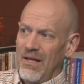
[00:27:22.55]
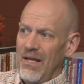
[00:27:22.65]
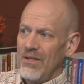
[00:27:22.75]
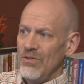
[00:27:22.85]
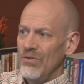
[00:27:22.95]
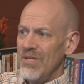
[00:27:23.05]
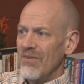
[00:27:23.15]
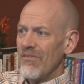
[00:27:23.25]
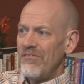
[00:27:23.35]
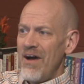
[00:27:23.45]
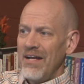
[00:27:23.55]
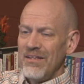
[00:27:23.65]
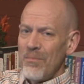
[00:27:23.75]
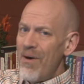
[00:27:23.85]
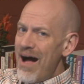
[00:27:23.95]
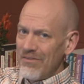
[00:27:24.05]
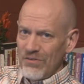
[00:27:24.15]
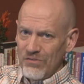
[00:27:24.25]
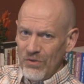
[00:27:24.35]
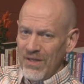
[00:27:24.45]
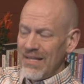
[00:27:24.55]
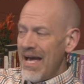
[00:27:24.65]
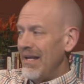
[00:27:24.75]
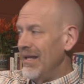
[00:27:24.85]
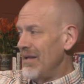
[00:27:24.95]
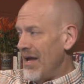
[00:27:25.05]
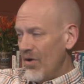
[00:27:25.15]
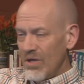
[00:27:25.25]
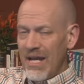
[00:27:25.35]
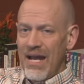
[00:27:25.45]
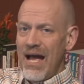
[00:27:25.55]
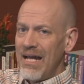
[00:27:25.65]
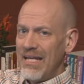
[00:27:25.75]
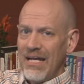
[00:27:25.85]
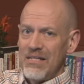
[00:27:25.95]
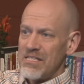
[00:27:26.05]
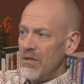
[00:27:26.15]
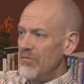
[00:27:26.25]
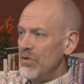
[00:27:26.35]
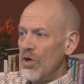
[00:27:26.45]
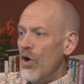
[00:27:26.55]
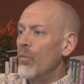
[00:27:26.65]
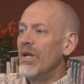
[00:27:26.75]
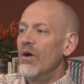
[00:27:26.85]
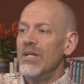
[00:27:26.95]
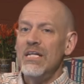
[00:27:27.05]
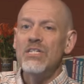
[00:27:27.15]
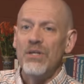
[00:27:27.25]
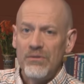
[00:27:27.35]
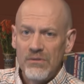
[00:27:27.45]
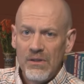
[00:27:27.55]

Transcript: And you'll never find an apostle doing that. And uh, okay, I get it. Some of you go, we don't need to.